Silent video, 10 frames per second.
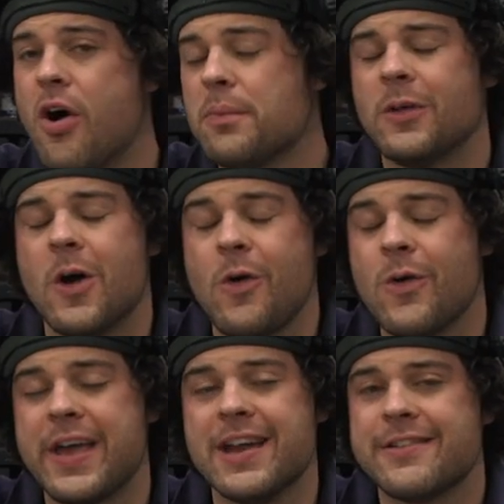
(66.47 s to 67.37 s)
Our plug hole
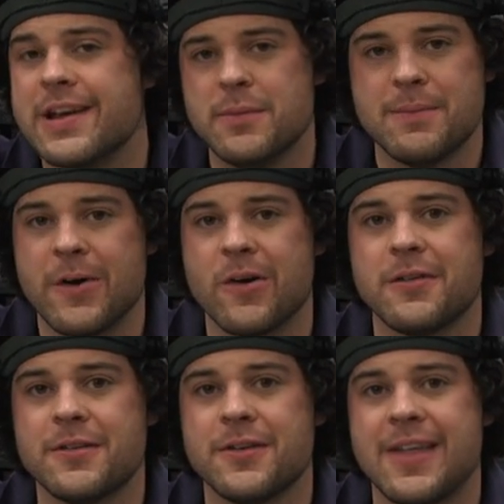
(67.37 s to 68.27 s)
kit is going to be
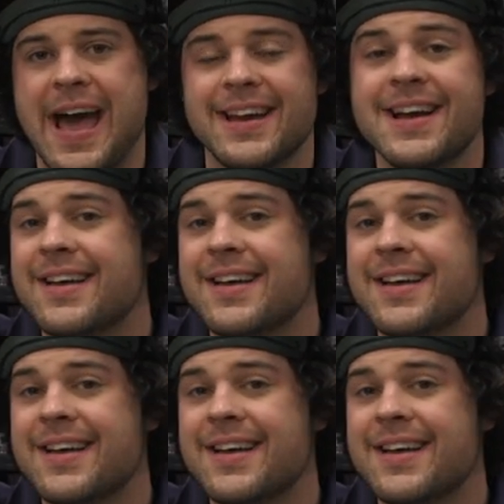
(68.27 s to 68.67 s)
perfect for that.